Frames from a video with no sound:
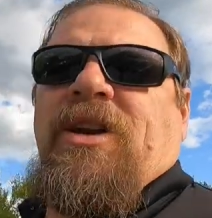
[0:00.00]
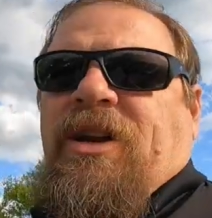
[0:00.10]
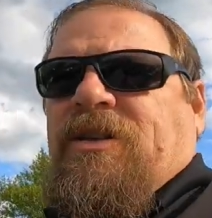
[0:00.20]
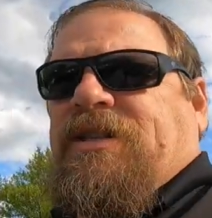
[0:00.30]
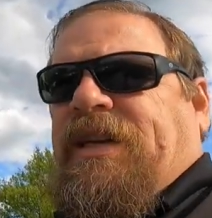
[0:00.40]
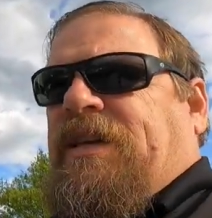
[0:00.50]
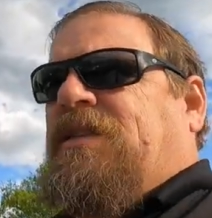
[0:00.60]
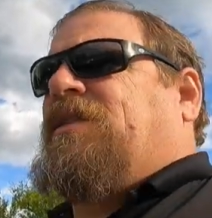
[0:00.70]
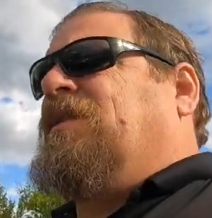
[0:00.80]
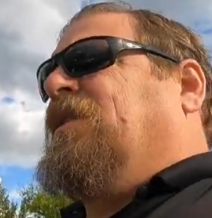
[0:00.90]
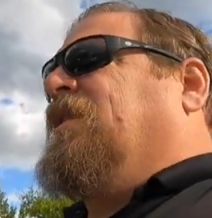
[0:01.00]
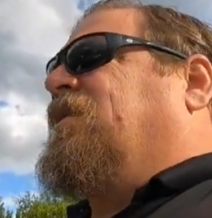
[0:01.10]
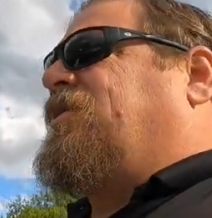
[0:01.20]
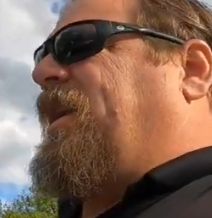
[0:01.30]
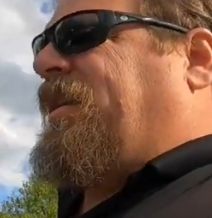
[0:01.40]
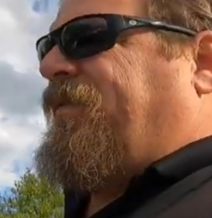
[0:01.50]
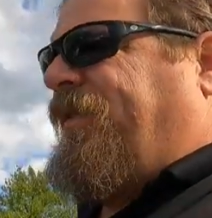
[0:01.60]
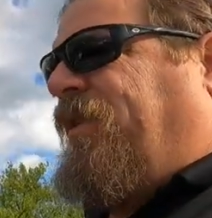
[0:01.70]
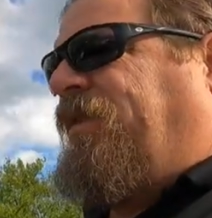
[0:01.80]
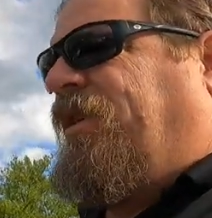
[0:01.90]
under your seats, check
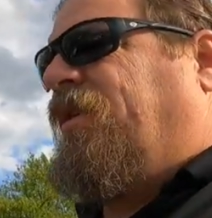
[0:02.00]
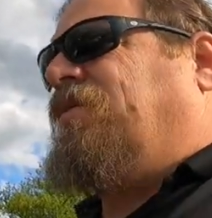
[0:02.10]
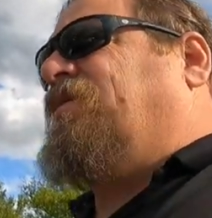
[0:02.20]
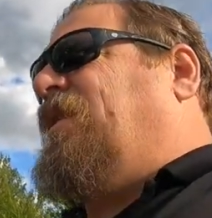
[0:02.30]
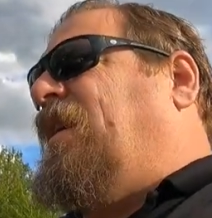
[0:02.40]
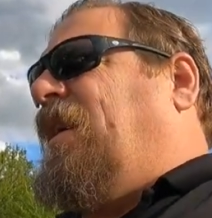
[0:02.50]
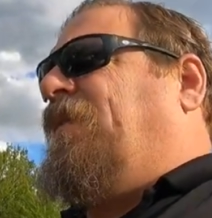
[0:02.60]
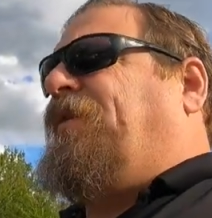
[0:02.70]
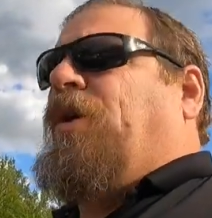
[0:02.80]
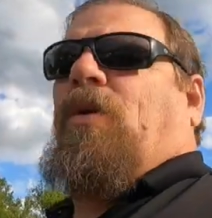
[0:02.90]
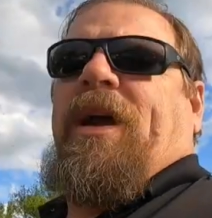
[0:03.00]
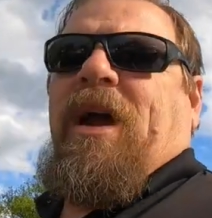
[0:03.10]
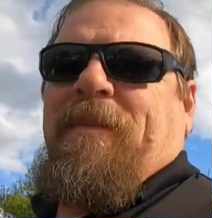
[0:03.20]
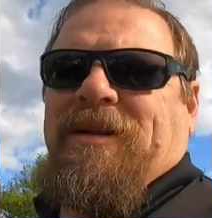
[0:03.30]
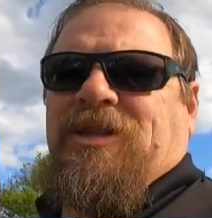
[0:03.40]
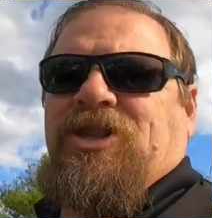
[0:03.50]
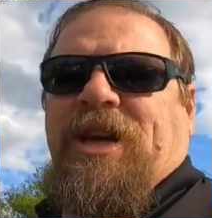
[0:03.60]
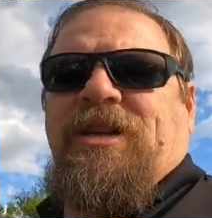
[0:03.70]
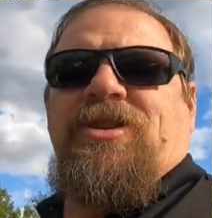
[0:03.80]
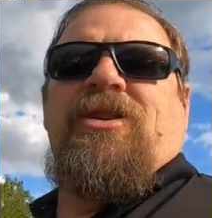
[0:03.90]
for, if you don't care about the
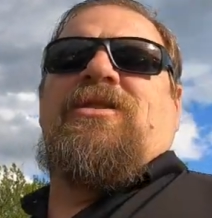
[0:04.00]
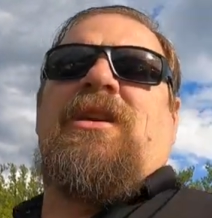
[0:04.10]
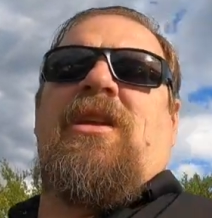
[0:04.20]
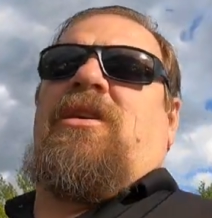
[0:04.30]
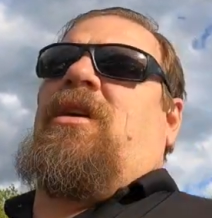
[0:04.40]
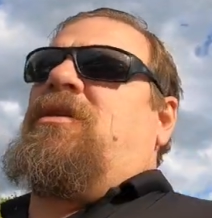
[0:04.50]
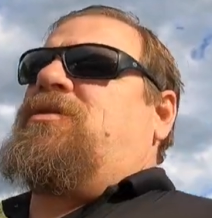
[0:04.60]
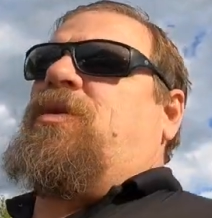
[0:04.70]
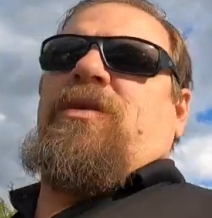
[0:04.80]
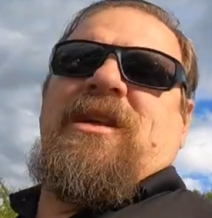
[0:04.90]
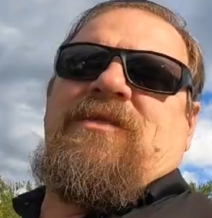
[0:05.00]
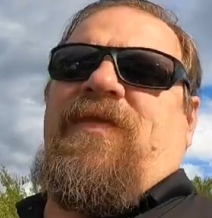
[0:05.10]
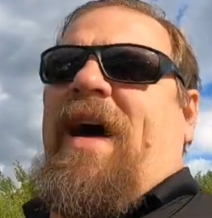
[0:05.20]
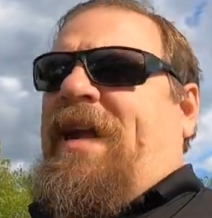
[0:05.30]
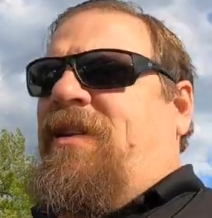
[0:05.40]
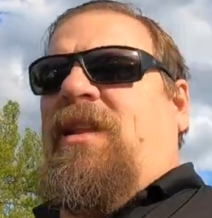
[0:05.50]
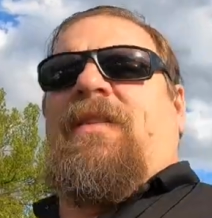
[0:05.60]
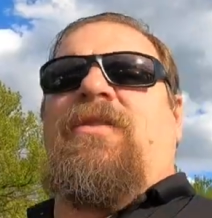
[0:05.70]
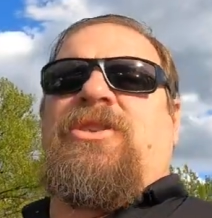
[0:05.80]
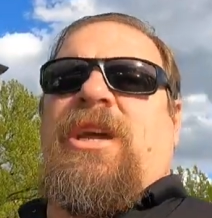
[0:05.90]
change in your center console, that's fine,
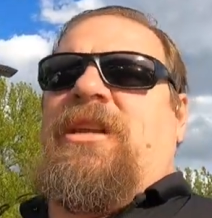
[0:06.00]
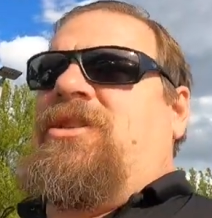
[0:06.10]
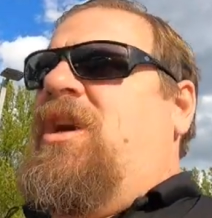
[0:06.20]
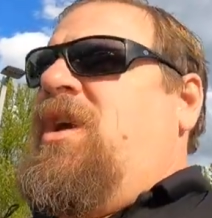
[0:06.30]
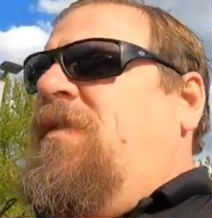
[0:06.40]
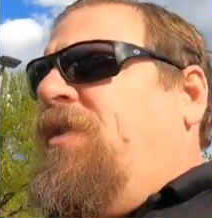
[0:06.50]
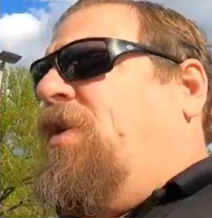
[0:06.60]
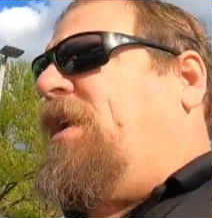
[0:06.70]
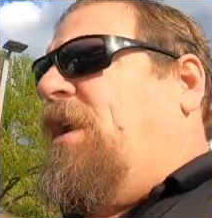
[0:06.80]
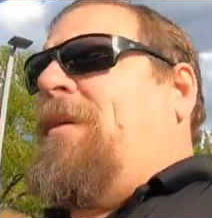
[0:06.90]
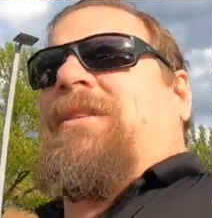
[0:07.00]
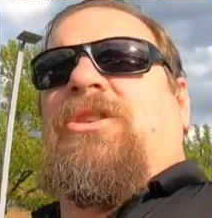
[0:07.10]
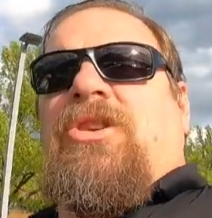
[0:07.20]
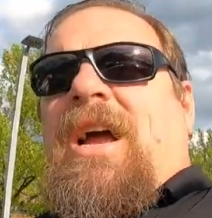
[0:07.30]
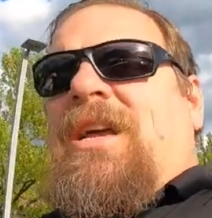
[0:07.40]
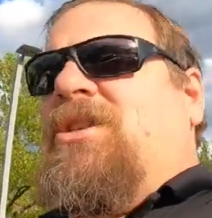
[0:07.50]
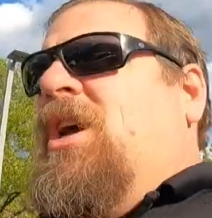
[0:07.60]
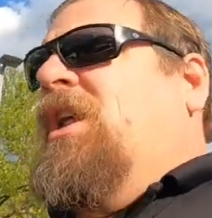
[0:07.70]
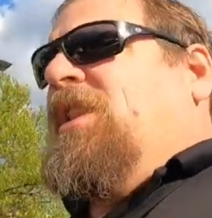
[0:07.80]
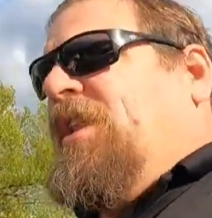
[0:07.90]
leave your change. If you don't care about the trash,
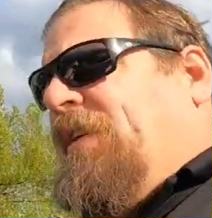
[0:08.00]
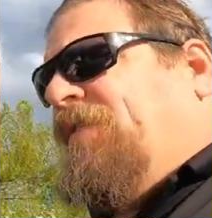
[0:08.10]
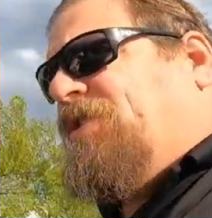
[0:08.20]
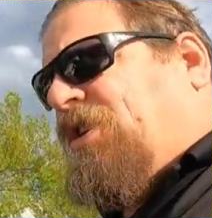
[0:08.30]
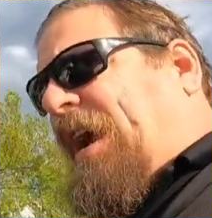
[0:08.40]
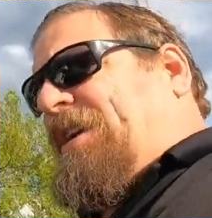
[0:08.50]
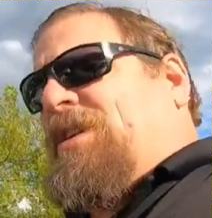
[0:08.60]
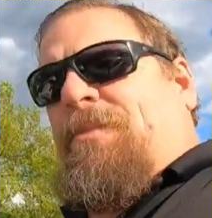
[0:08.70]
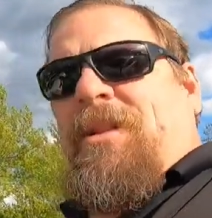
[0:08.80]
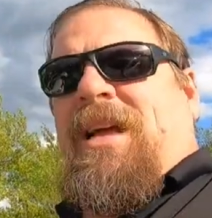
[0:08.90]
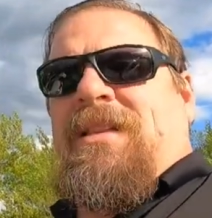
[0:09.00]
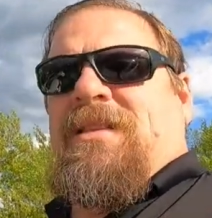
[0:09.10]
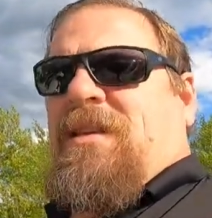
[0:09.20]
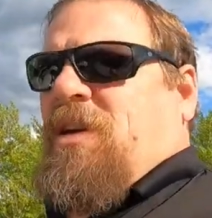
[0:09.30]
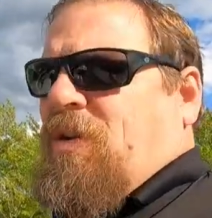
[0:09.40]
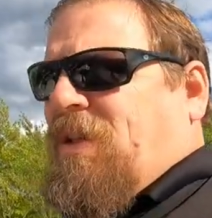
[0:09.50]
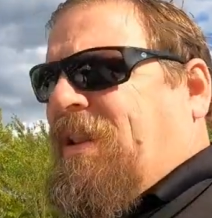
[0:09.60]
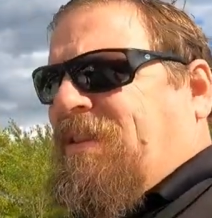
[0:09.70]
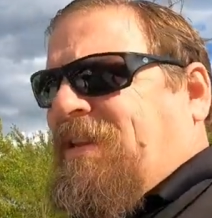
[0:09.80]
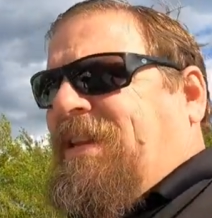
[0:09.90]
leave the trash. I mean, that,
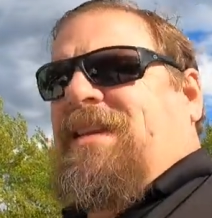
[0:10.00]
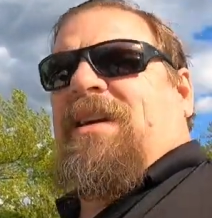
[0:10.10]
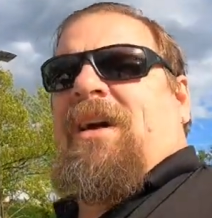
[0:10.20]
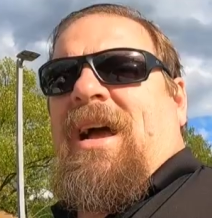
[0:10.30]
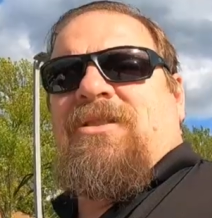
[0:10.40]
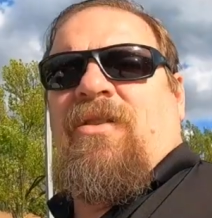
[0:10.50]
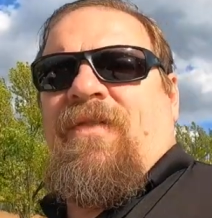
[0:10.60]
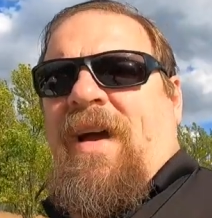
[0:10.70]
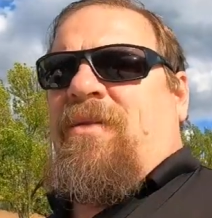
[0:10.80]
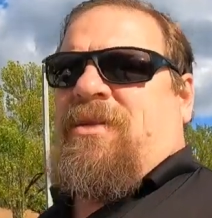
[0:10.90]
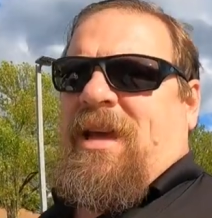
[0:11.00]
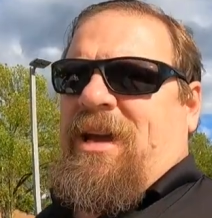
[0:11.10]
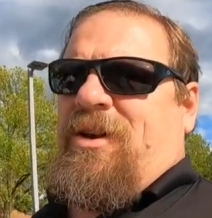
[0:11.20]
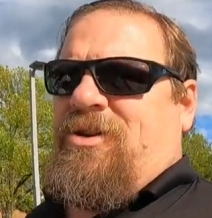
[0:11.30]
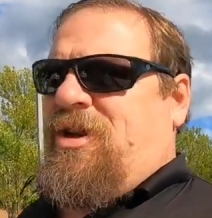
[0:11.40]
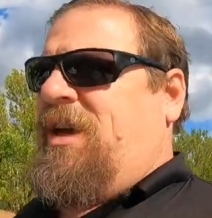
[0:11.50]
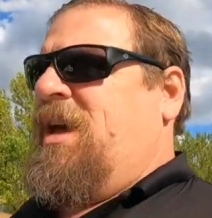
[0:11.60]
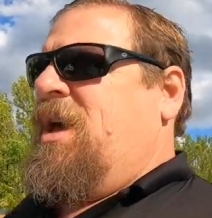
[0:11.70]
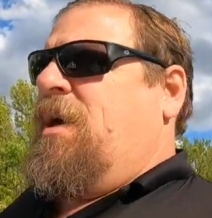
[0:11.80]
the detail guys are fine with that usually.